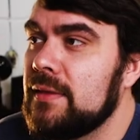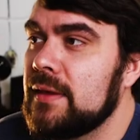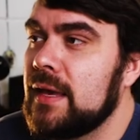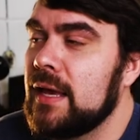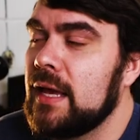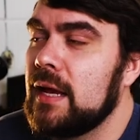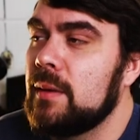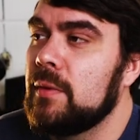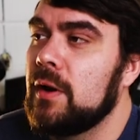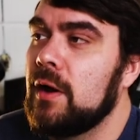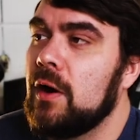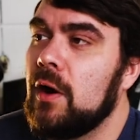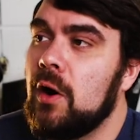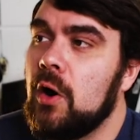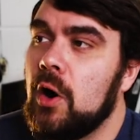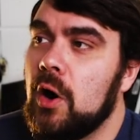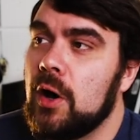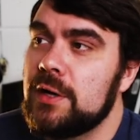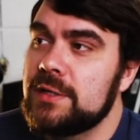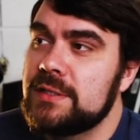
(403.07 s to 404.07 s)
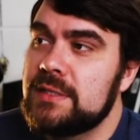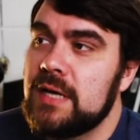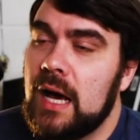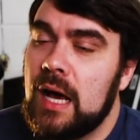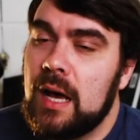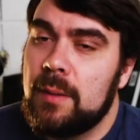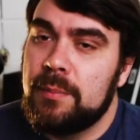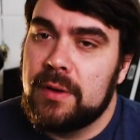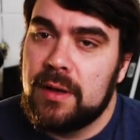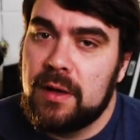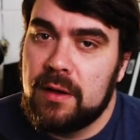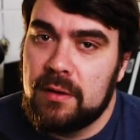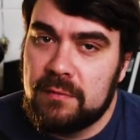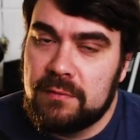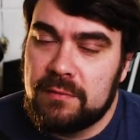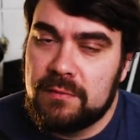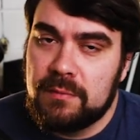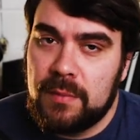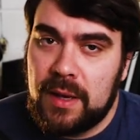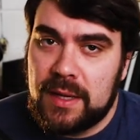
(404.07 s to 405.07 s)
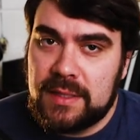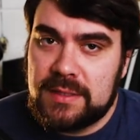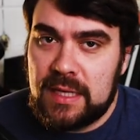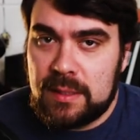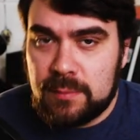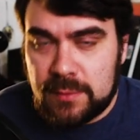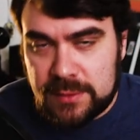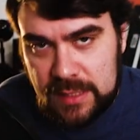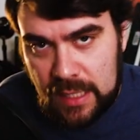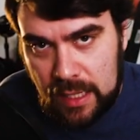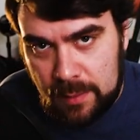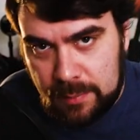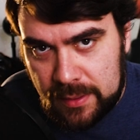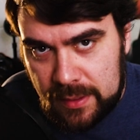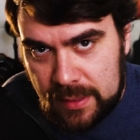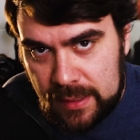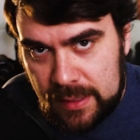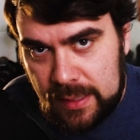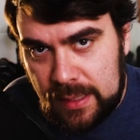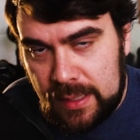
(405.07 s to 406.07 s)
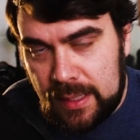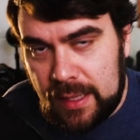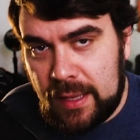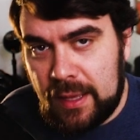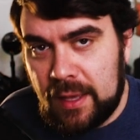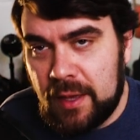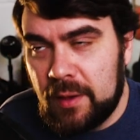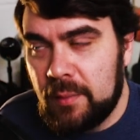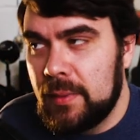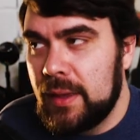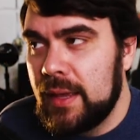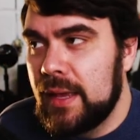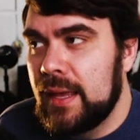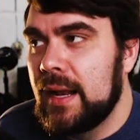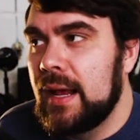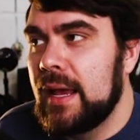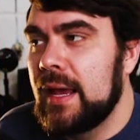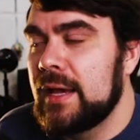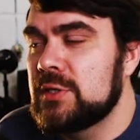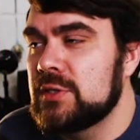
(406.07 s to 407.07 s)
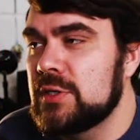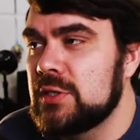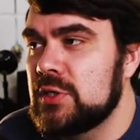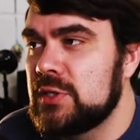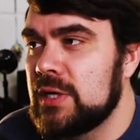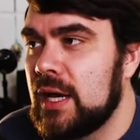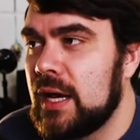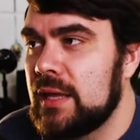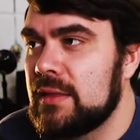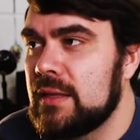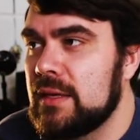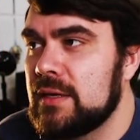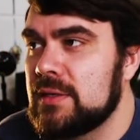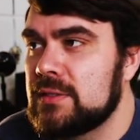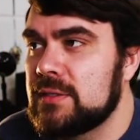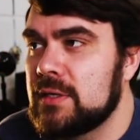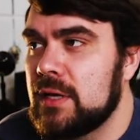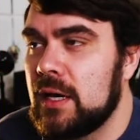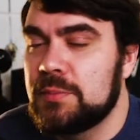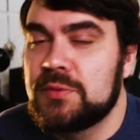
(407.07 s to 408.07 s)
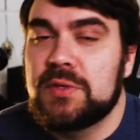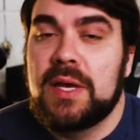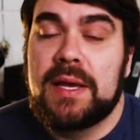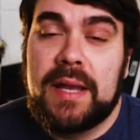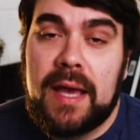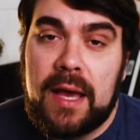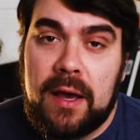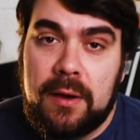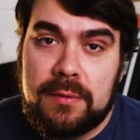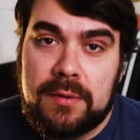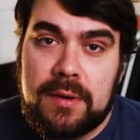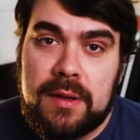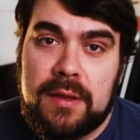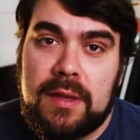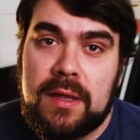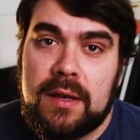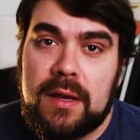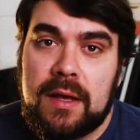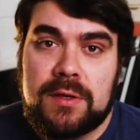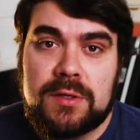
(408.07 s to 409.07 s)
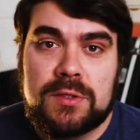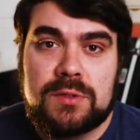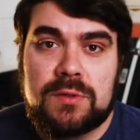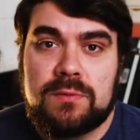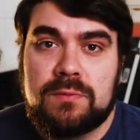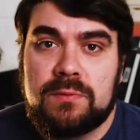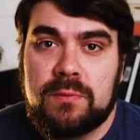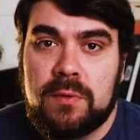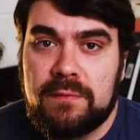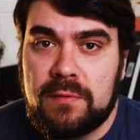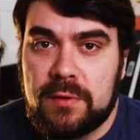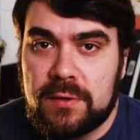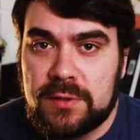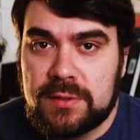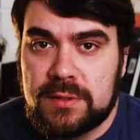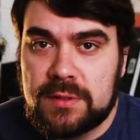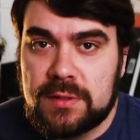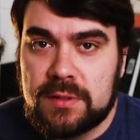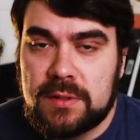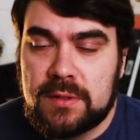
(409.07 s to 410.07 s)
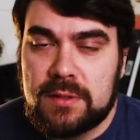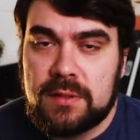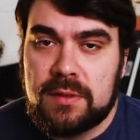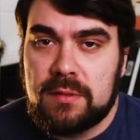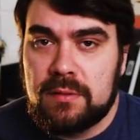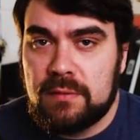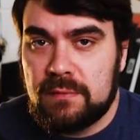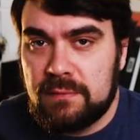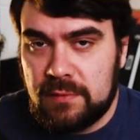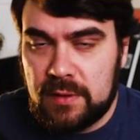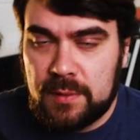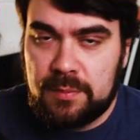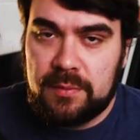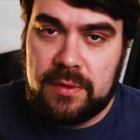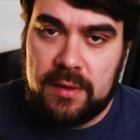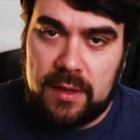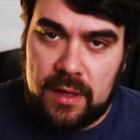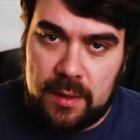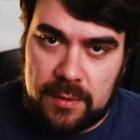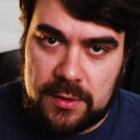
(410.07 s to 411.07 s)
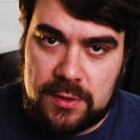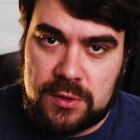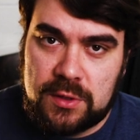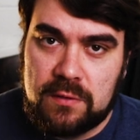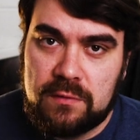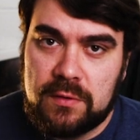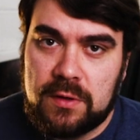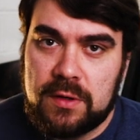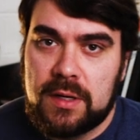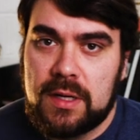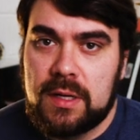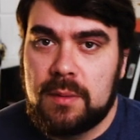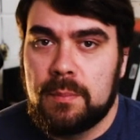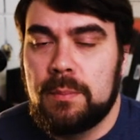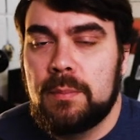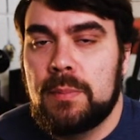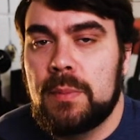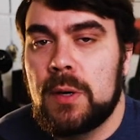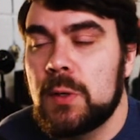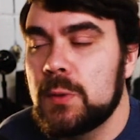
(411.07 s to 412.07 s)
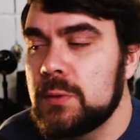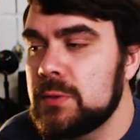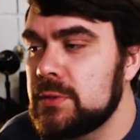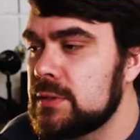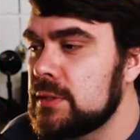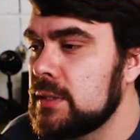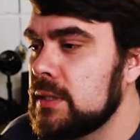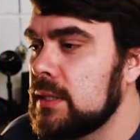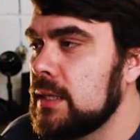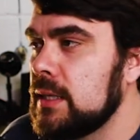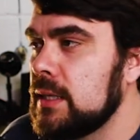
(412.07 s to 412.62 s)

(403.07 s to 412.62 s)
the camera on top of my tabletop, and I actually shot this upside down, and then I just flipped the image over in post